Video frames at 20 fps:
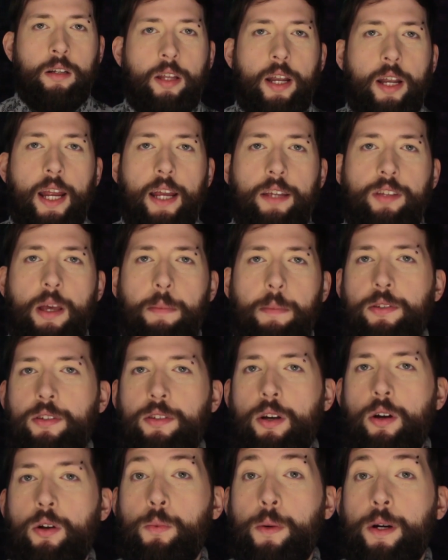Today's
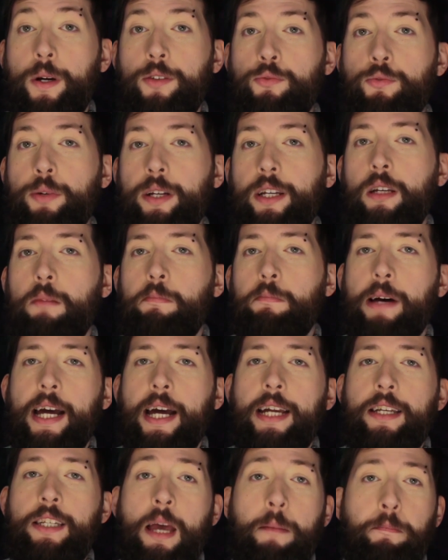episode was written
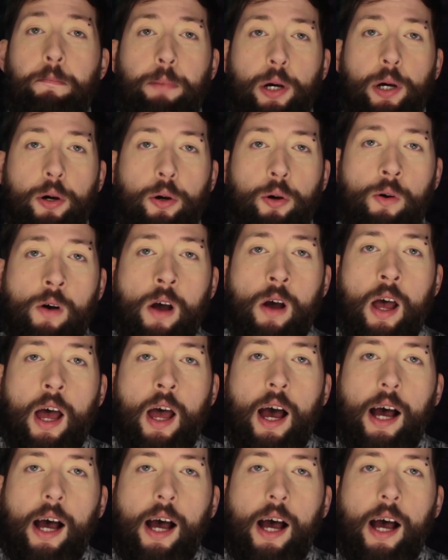by Tempo.